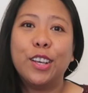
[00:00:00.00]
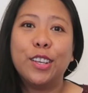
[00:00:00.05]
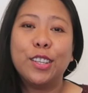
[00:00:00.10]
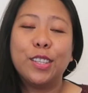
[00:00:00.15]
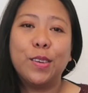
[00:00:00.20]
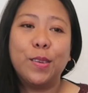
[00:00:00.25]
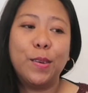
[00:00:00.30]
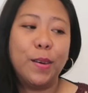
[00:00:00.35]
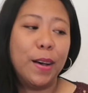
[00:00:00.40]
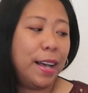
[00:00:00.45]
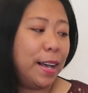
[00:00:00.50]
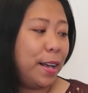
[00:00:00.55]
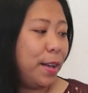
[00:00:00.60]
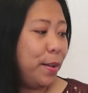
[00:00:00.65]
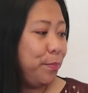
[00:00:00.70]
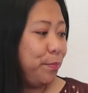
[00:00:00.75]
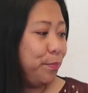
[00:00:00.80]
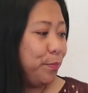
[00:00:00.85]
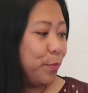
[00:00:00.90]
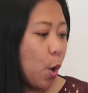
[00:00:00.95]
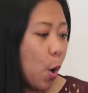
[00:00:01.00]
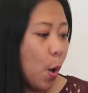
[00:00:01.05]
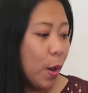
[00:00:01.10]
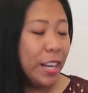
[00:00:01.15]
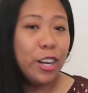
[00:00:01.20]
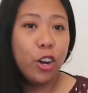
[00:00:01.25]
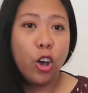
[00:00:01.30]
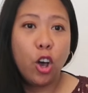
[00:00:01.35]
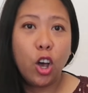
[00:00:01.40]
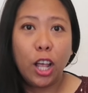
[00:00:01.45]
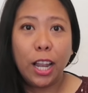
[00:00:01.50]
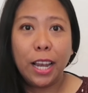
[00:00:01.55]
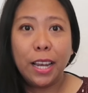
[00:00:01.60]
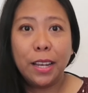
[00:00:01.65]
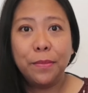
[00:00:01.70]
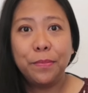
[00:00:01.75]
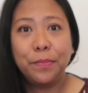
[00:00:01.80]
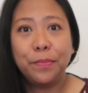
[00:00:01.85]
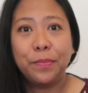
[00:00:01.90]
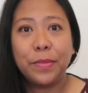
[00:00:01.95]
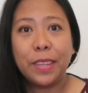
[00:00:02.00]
So all in all,